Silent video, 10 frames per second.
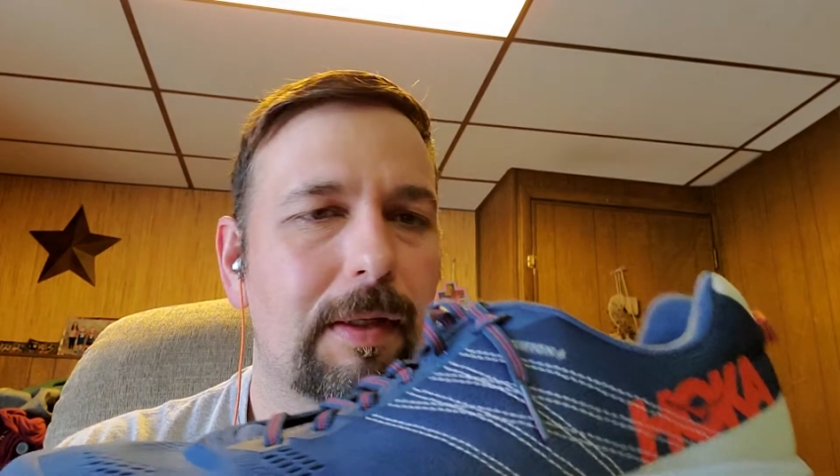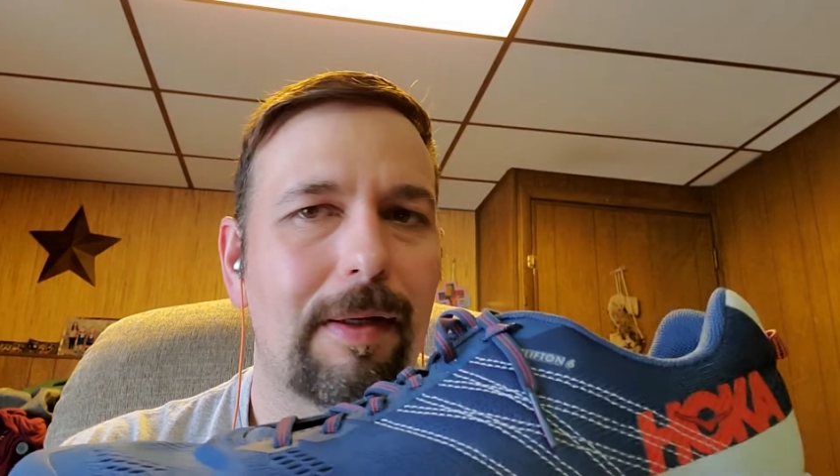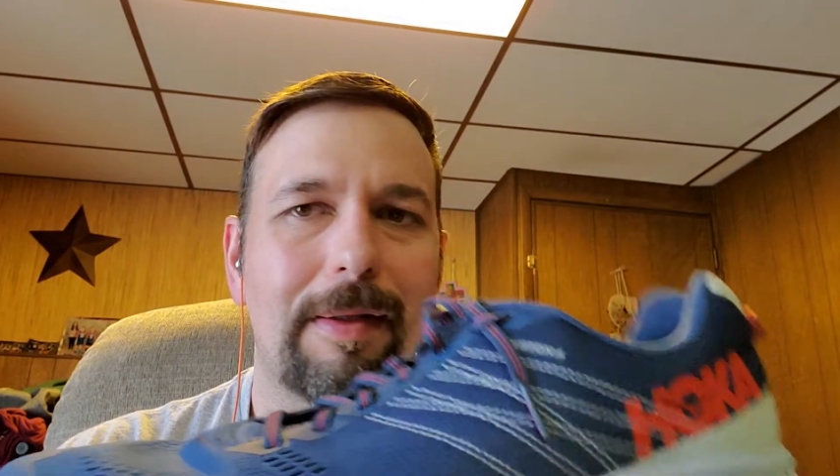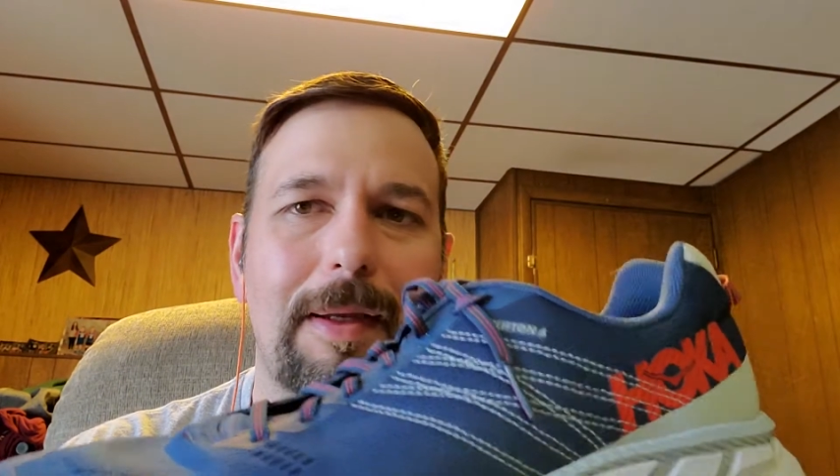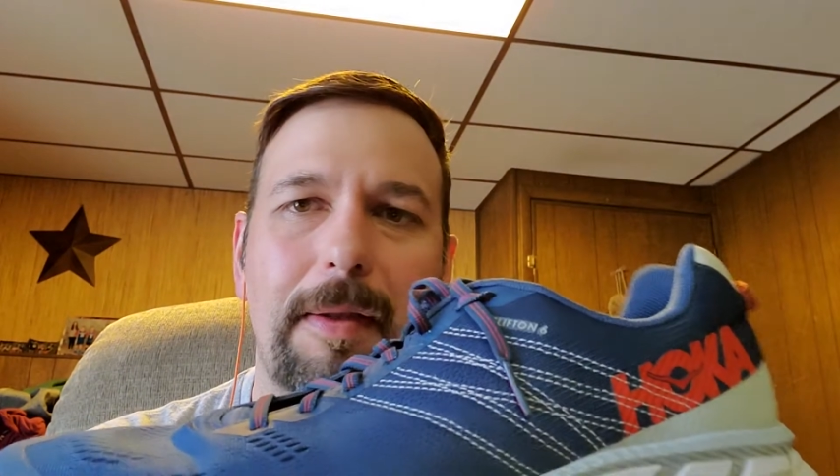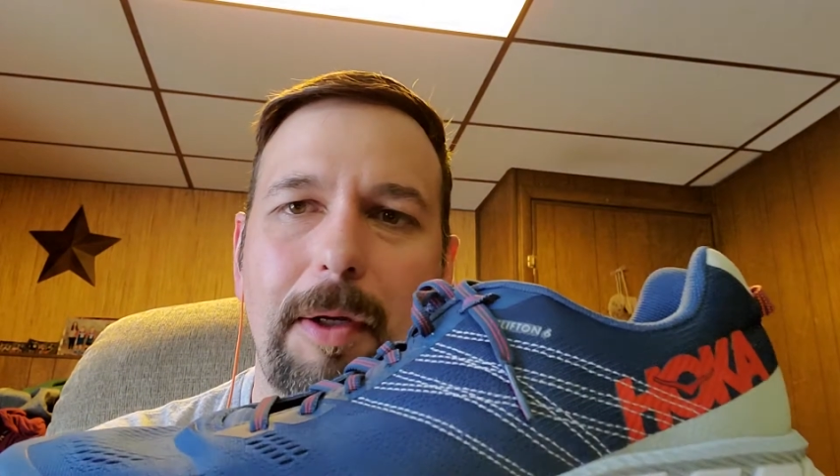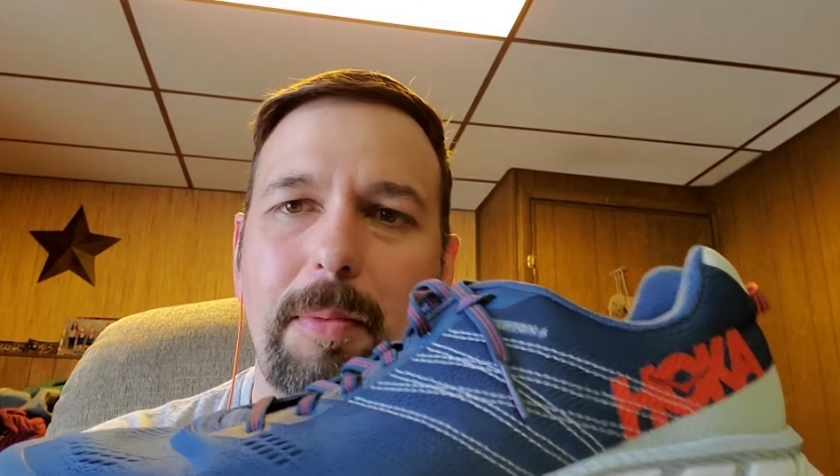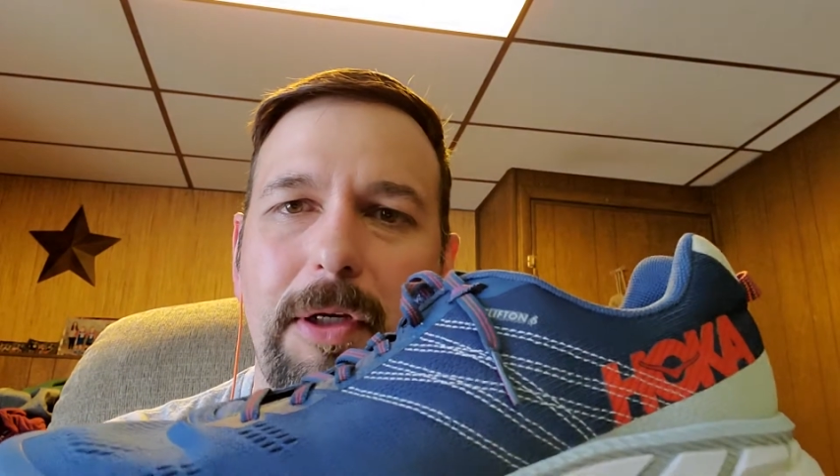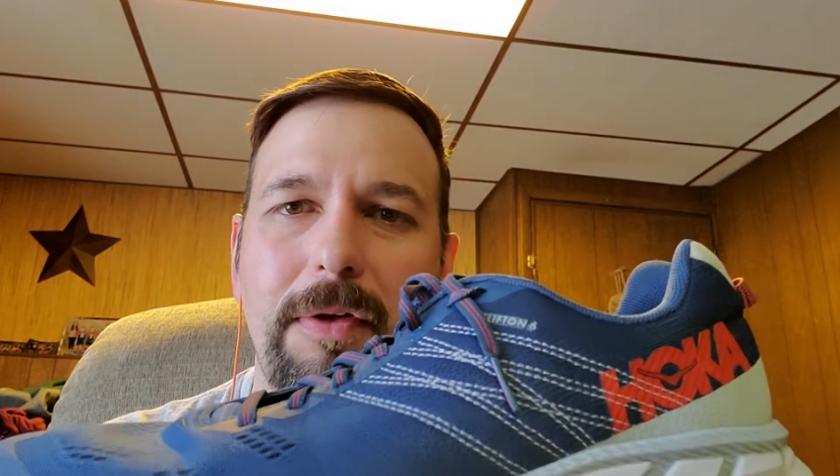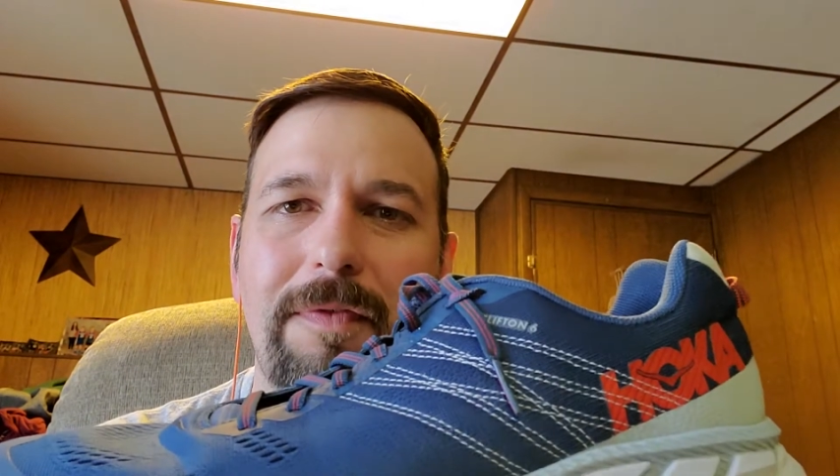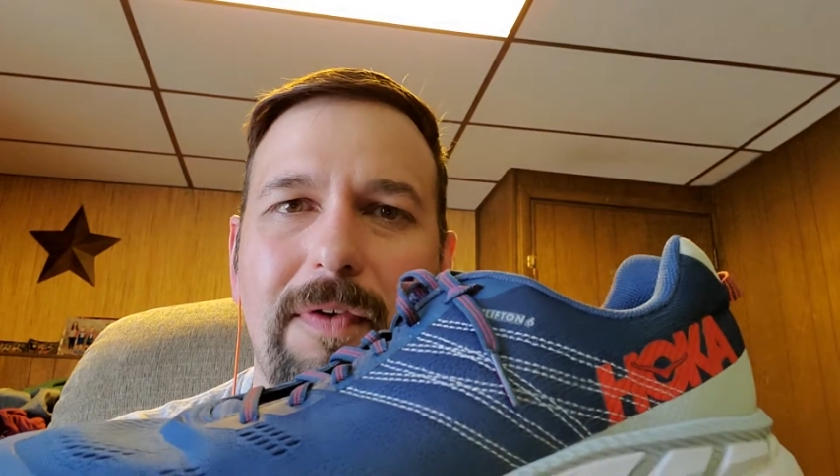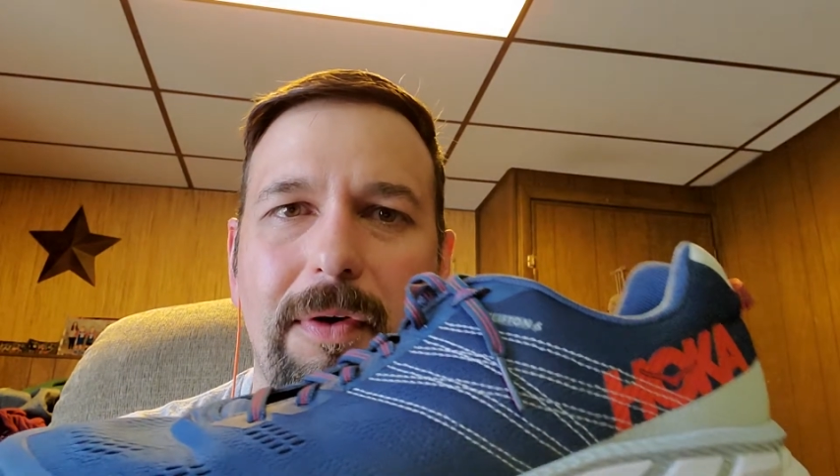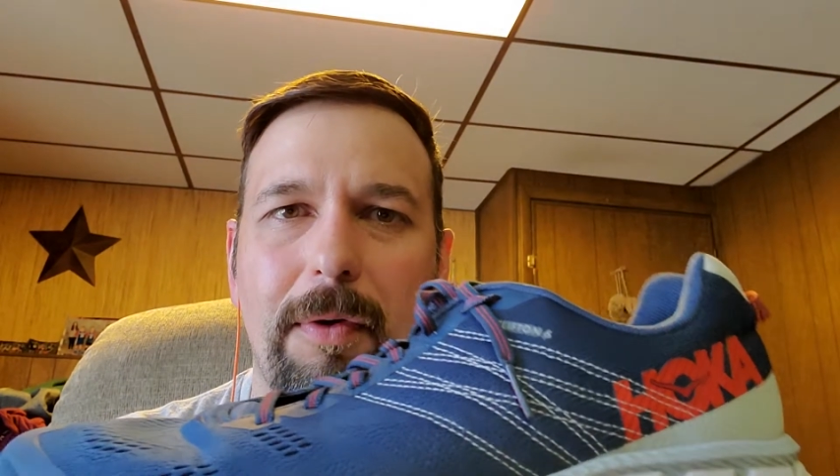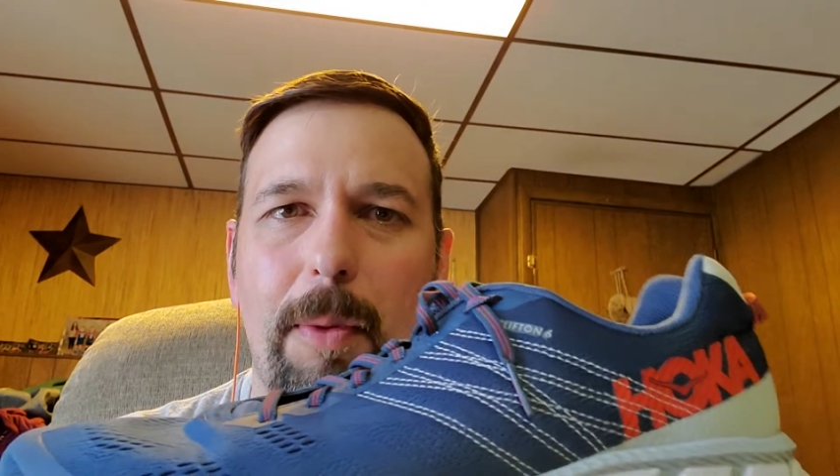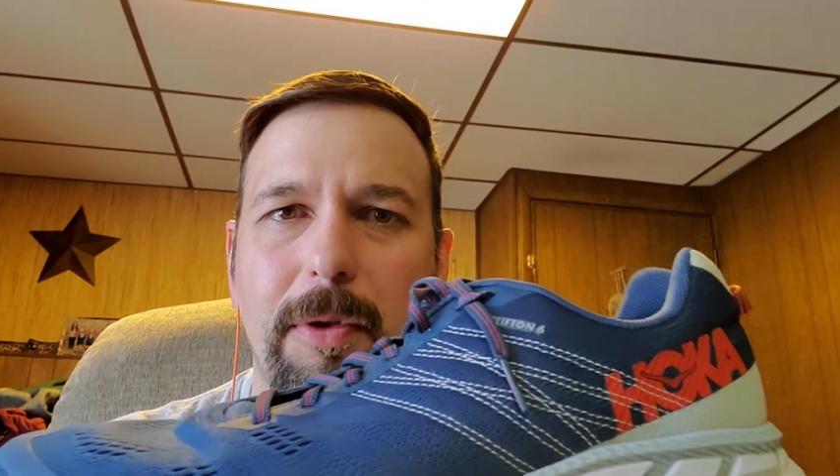they would be good
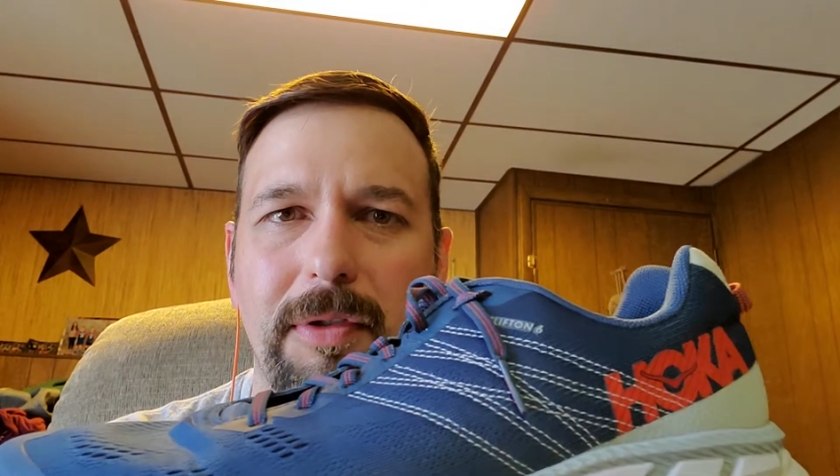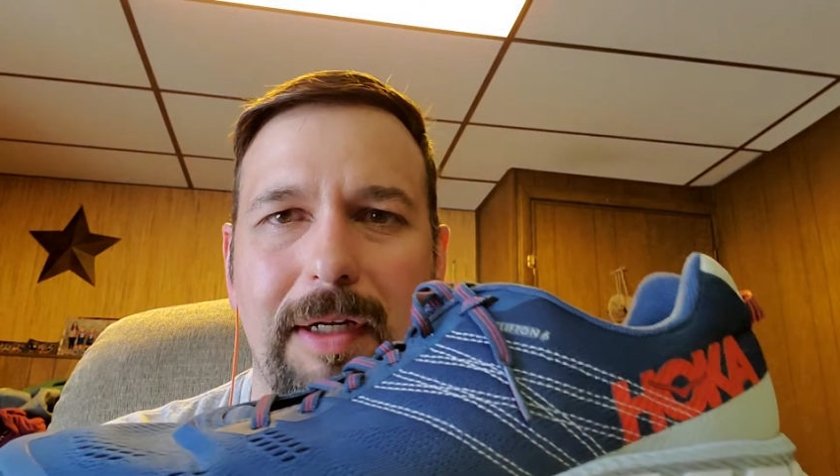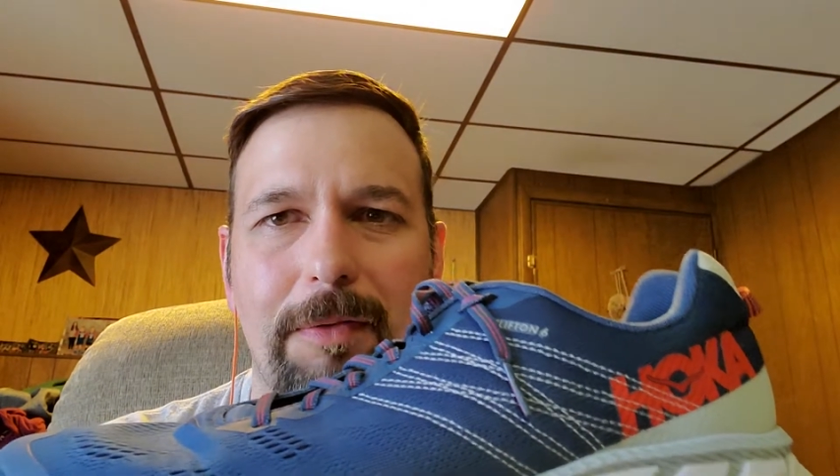for almost like a